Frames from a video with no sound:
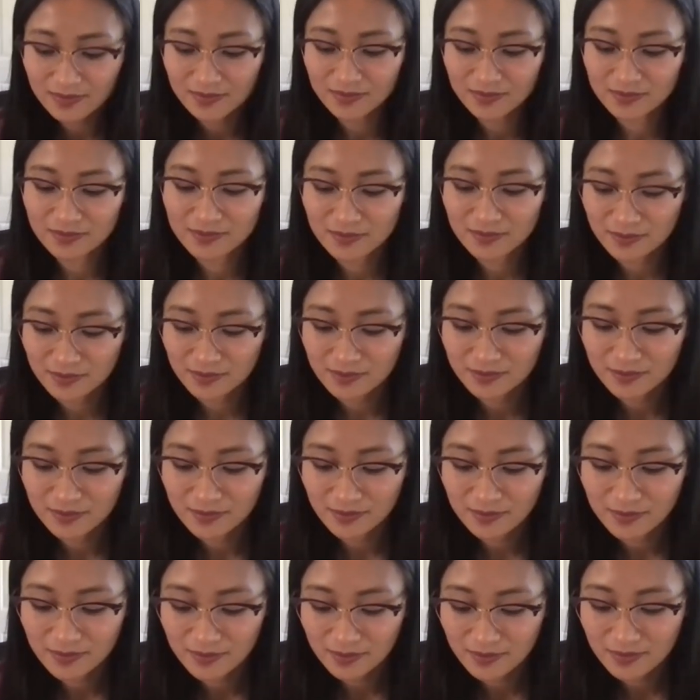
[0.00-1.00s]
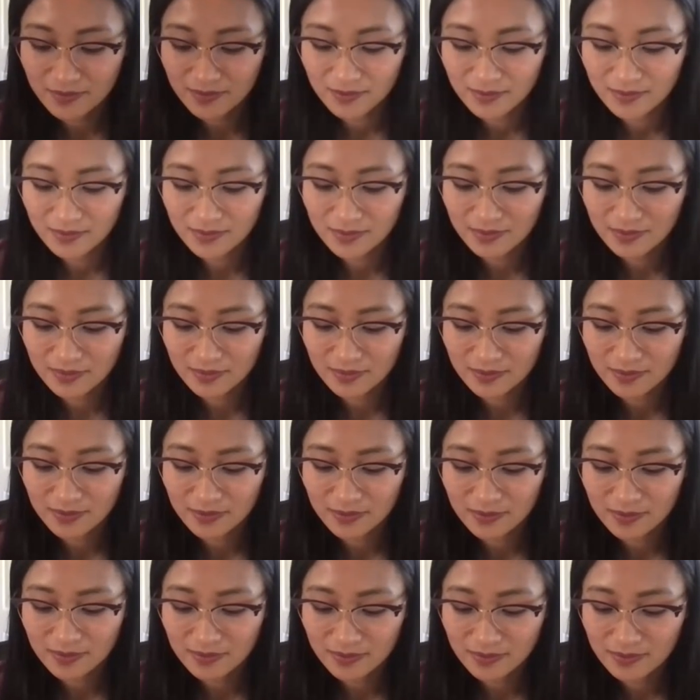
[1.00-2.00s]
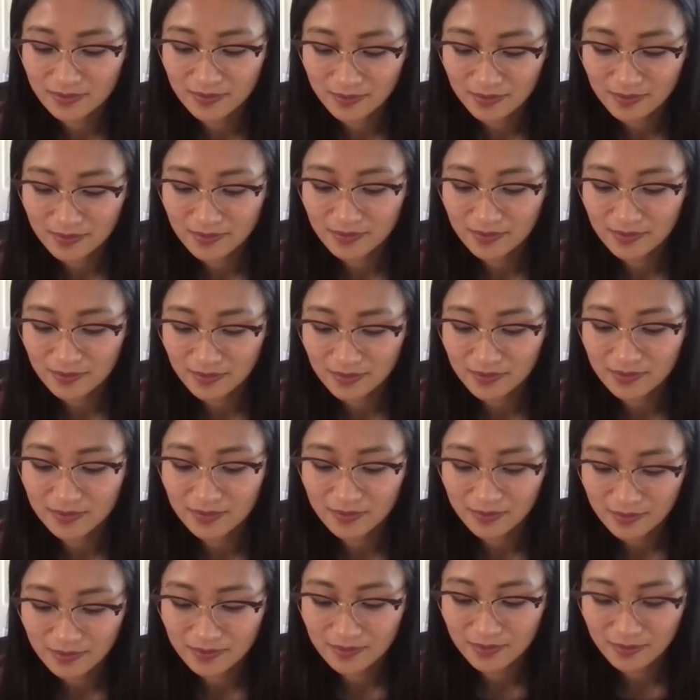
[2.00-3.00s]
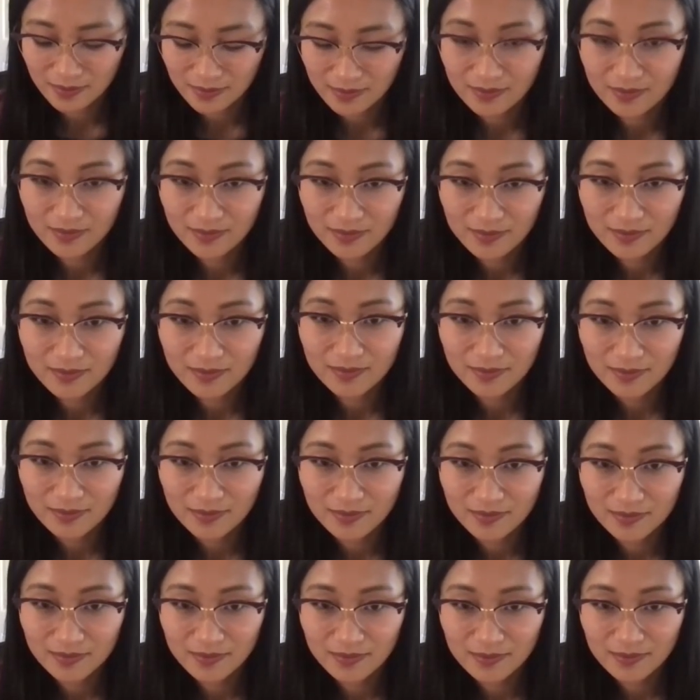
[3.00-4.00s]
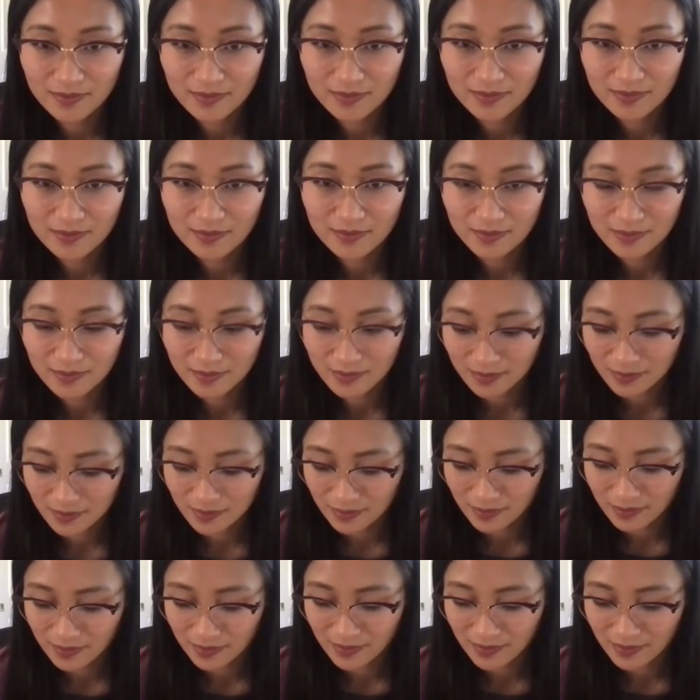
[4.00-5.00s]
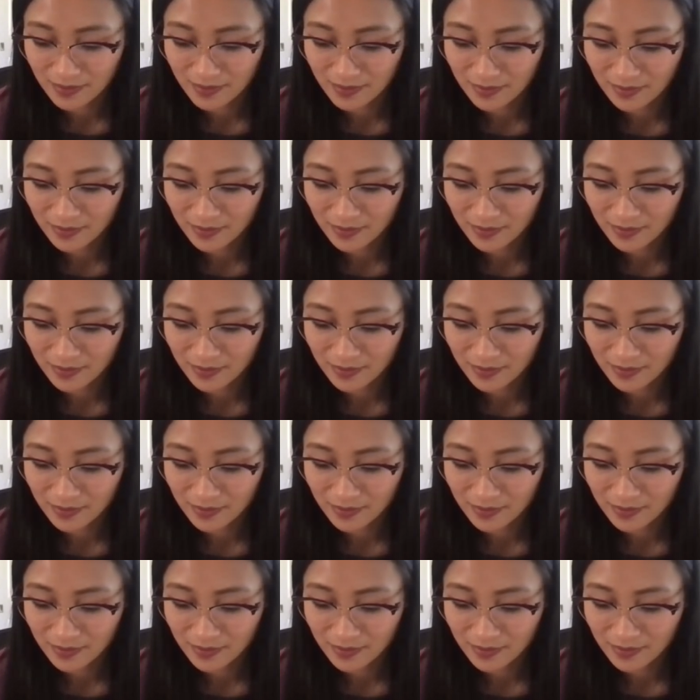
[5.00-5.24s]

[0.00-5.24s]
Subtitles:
(silent)